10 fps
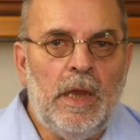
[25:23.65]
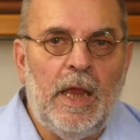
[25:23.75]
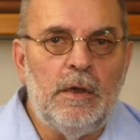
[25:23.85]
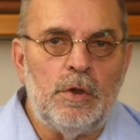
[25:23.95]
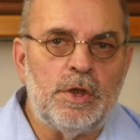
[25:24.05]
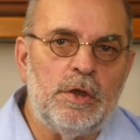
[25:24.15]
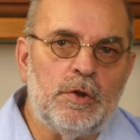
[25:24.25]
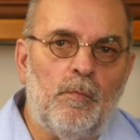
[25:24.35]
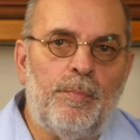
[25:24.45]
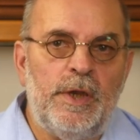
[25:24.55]
and lossless
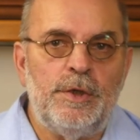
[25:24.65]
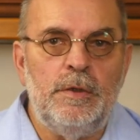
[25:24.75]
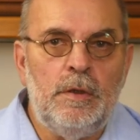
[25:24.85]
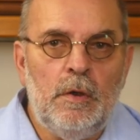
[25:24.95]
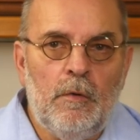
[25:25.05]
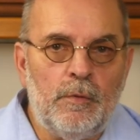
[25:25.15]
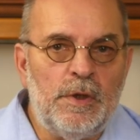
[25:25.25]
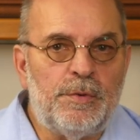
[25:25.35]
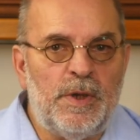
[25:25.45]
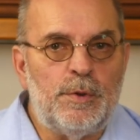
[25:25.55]
compression for
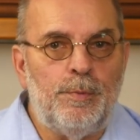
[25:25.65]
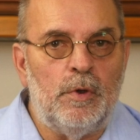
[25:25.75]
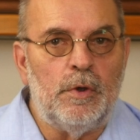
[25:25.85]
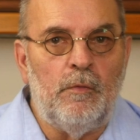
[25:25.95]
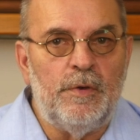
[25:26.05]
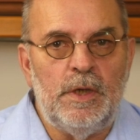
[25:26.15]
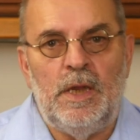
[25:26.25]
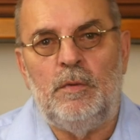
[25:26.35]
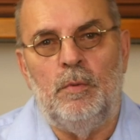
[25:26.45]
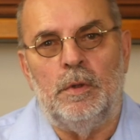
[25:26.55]
the transport over the
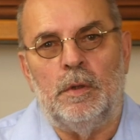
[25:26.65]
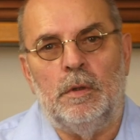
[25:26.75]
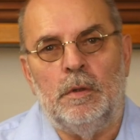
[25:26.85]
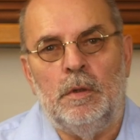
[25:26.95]
network.